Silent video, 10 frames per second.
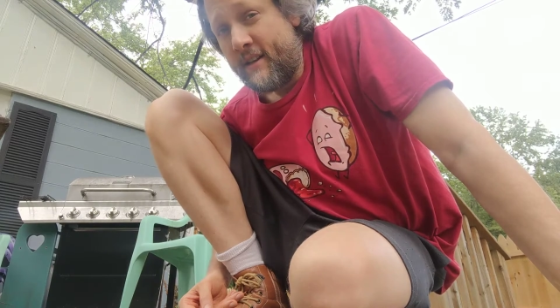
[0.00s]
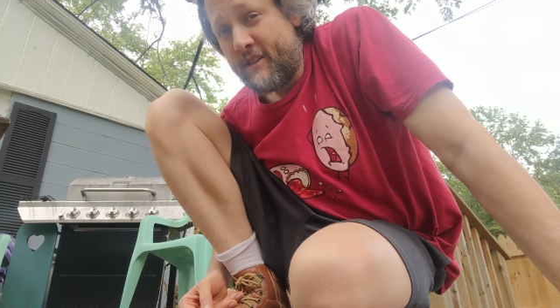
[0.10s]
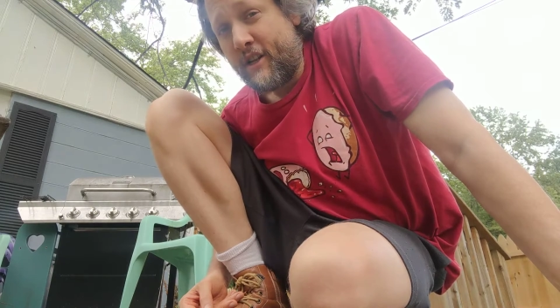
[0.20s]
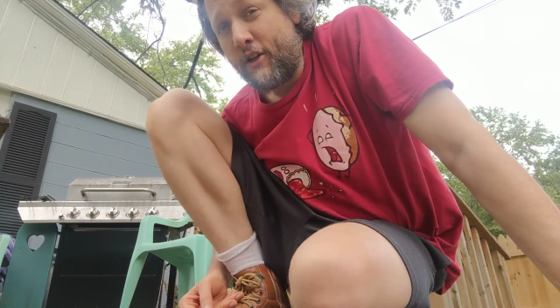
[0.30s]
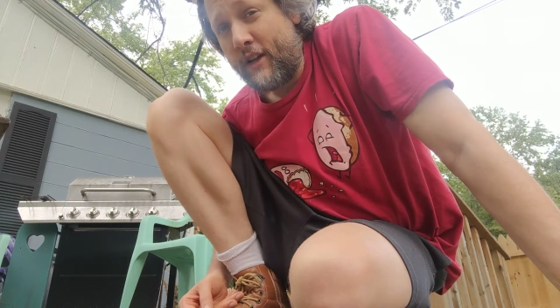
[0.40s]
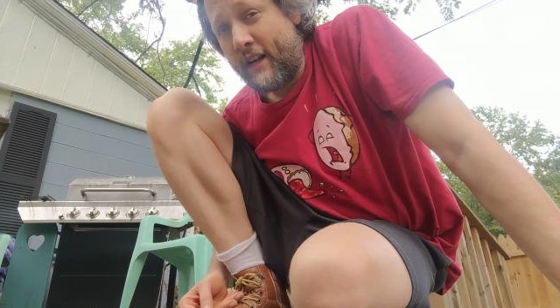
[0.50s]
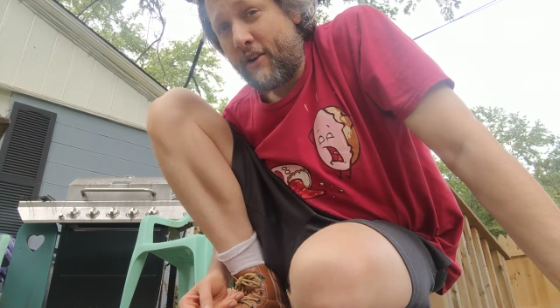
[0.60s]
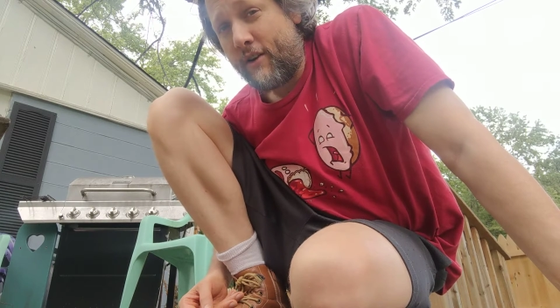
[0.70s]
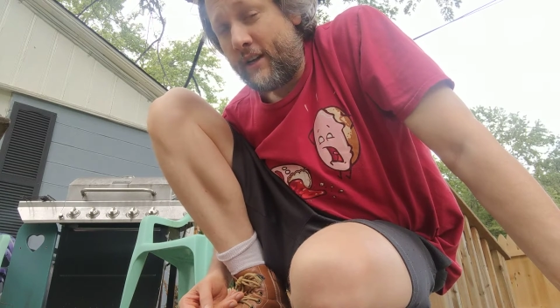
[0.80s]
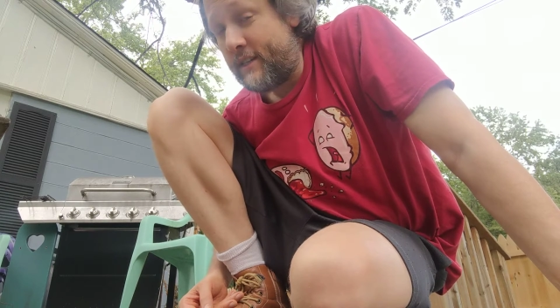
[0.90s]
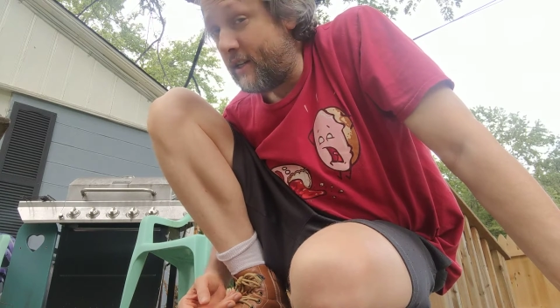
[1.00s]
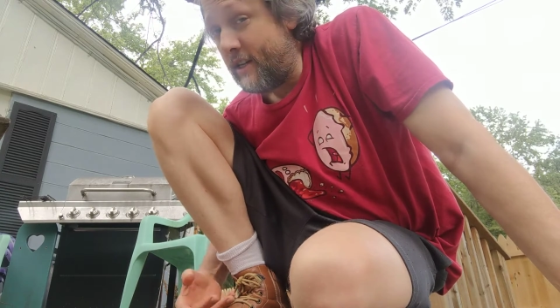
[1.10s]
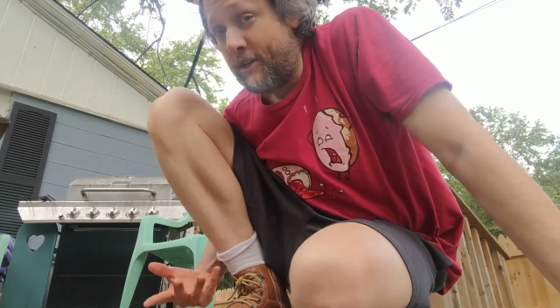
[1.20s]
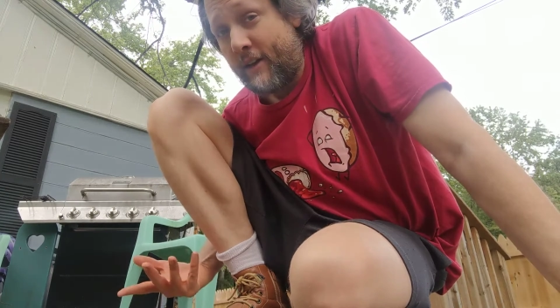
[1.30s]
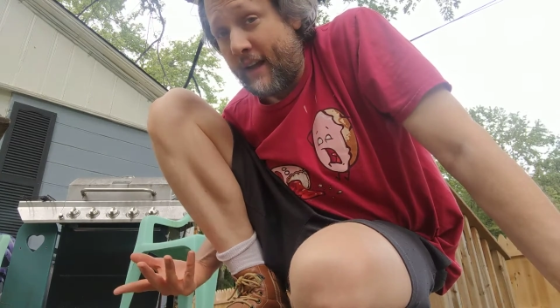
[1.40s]
slowly increase
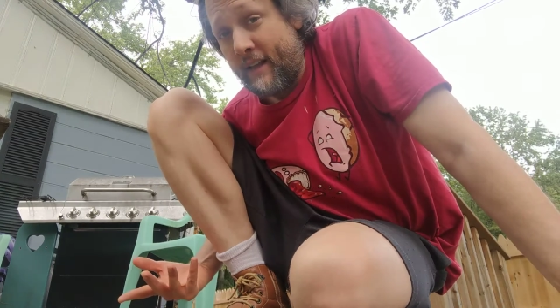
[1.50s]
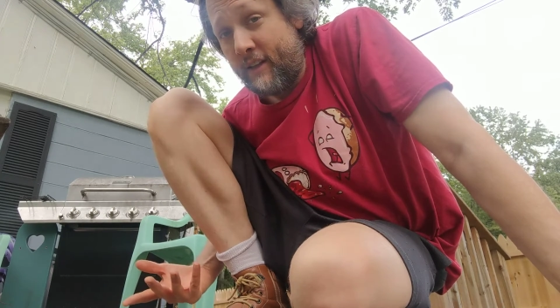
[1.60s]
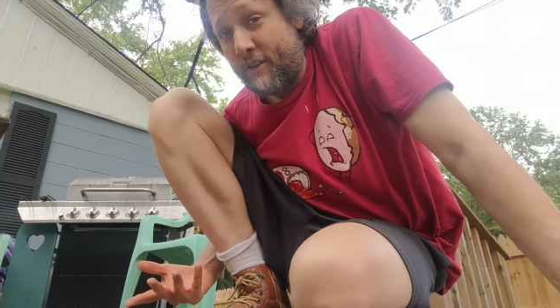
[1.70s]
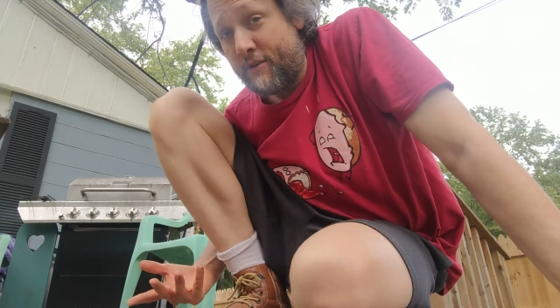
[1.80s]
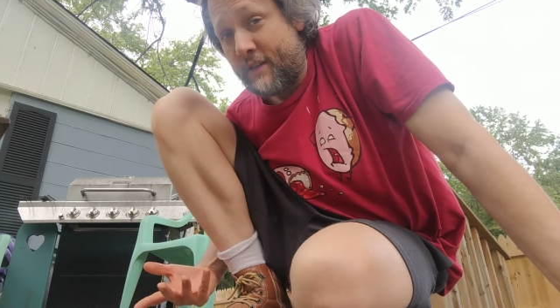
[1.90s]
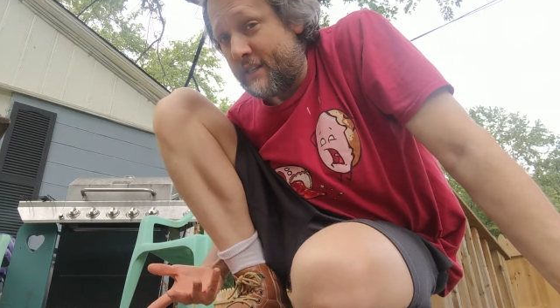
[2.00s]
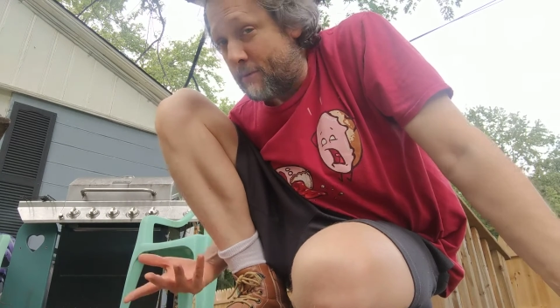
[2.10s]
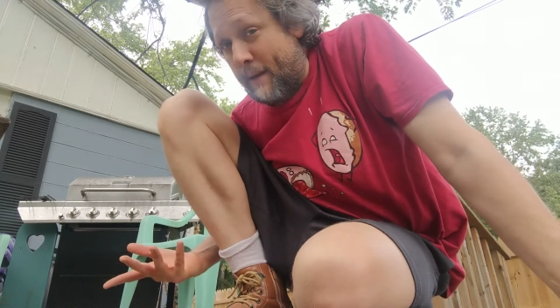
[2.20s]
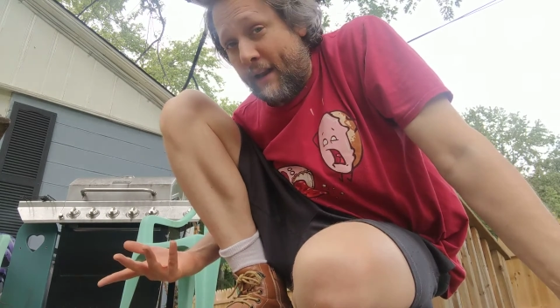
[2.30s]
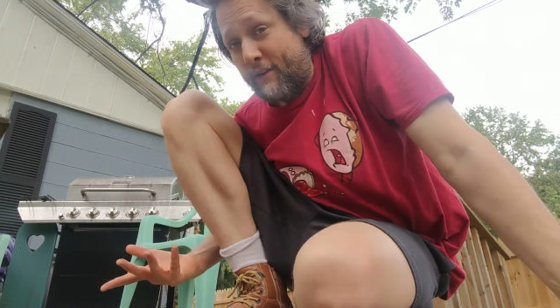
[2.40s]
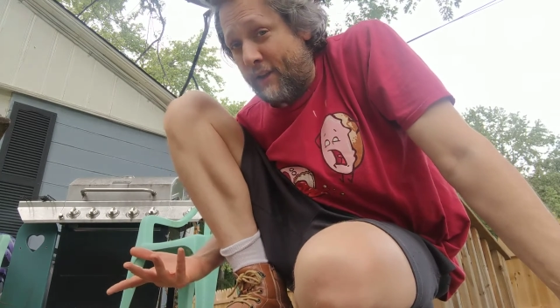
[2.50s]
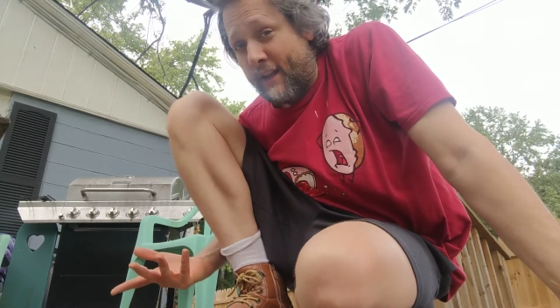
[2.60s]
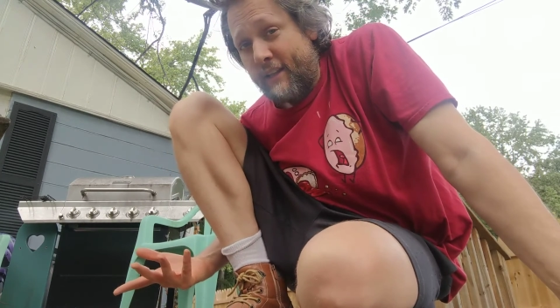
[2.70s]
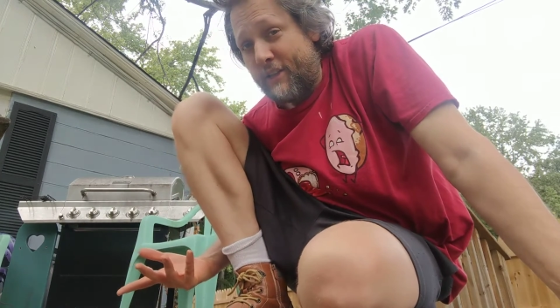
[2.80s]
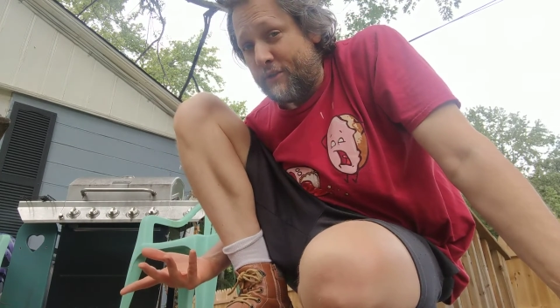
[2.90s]
you can't lose it's a battle you
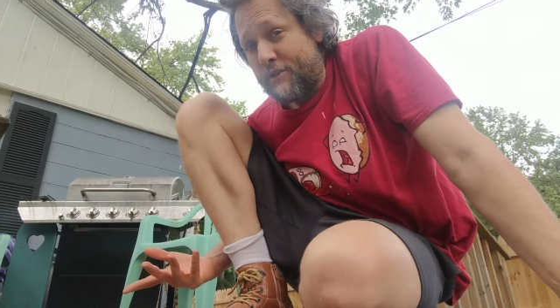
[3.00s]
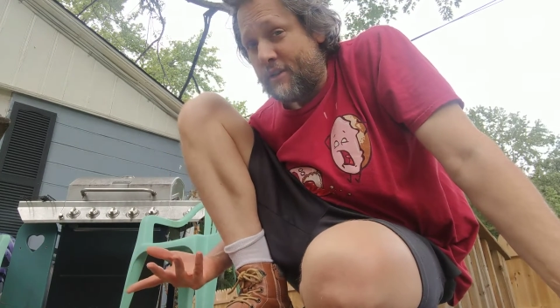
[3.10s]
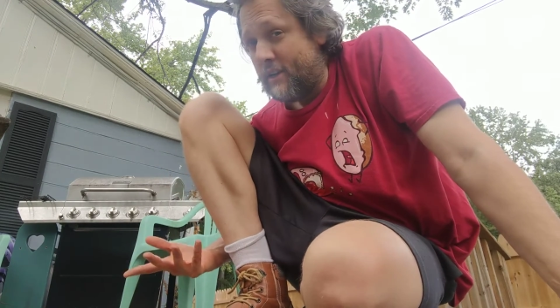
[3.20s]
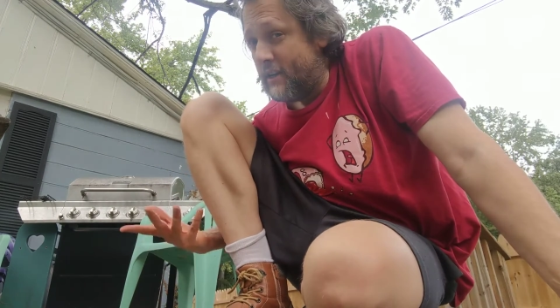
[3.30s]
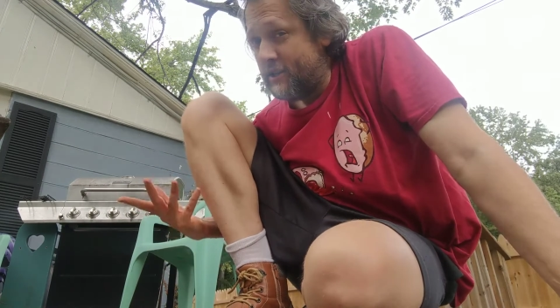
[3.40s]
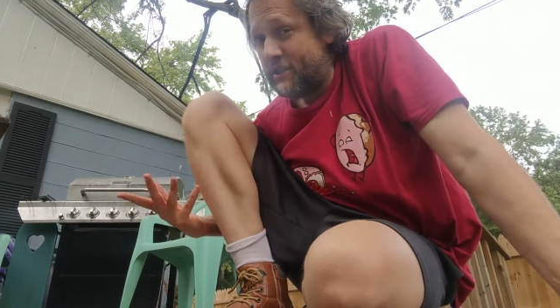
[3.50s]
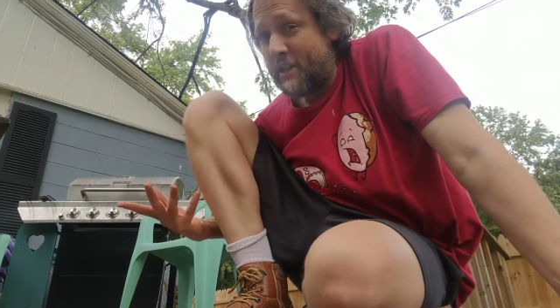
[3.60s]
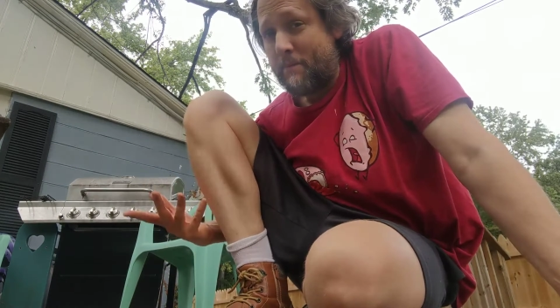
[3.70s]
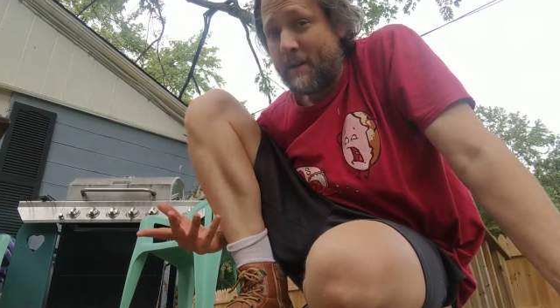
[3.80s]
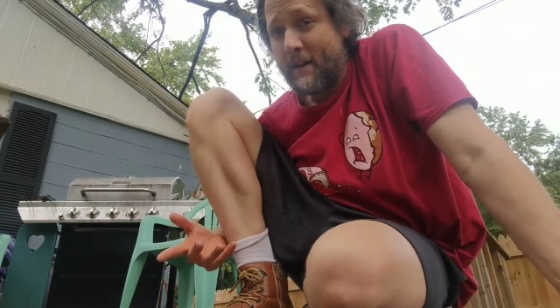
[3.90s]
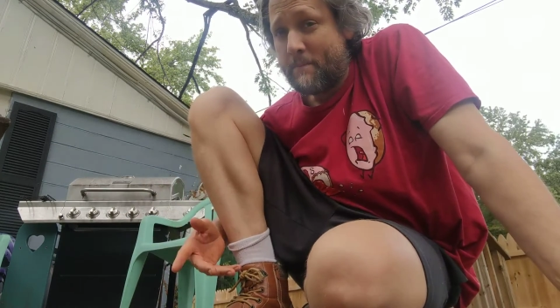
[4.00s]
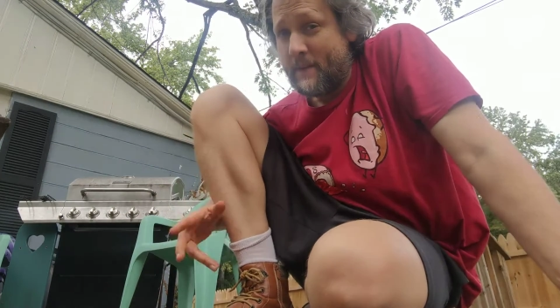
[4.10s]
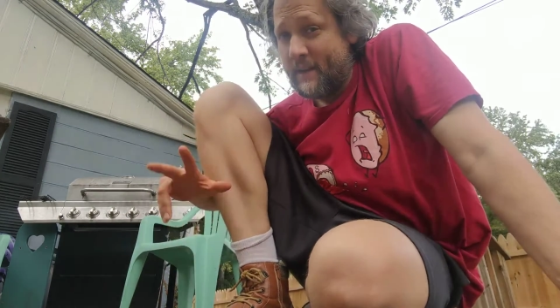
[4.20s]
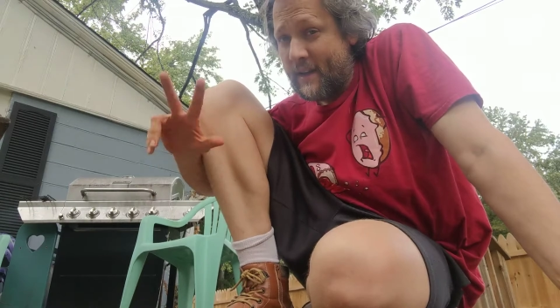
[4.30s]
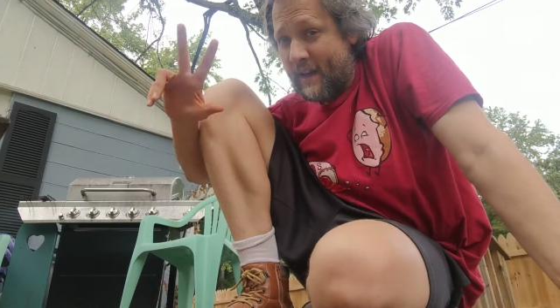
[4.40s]
can't lose just keep it up
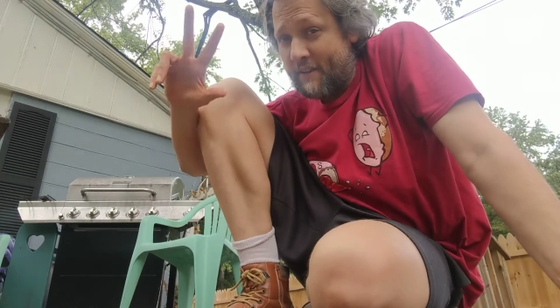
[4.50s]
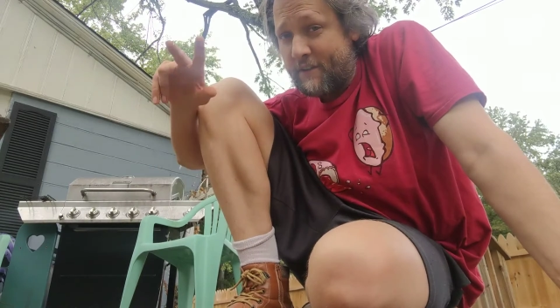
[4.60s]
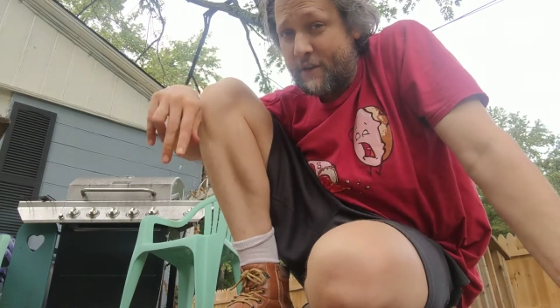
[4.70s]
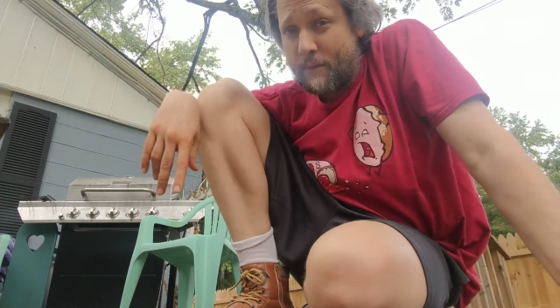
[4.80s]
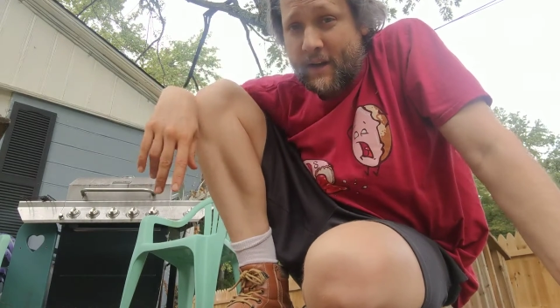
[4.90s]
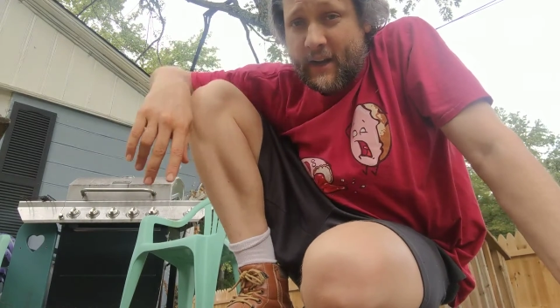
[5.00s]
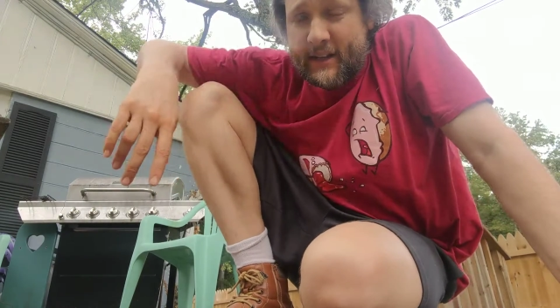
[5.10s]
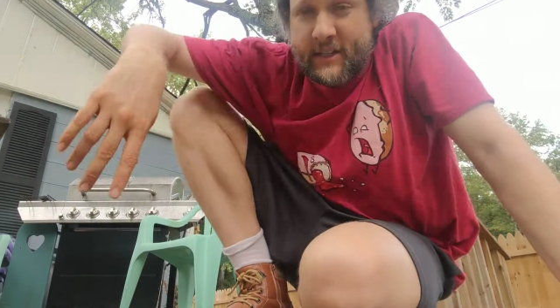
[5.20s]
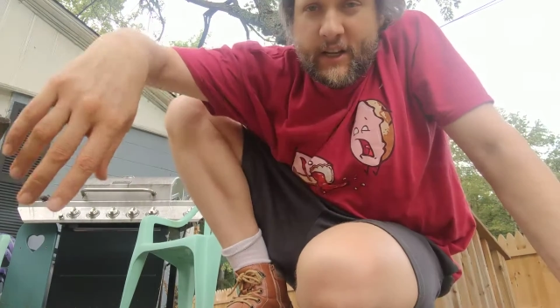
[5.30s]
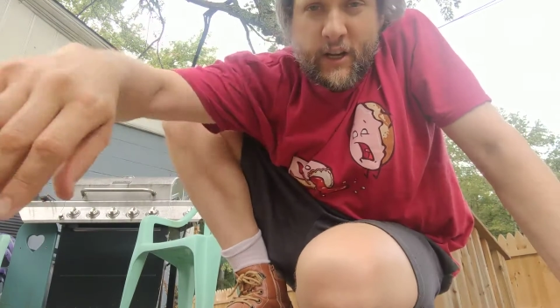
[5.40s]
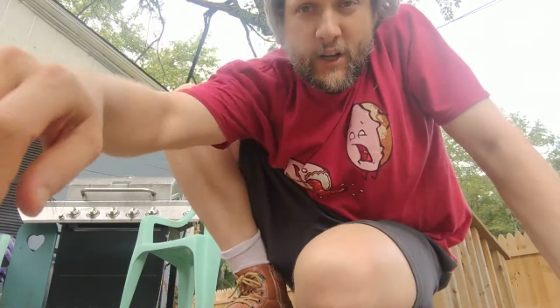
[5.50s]
have a good one guys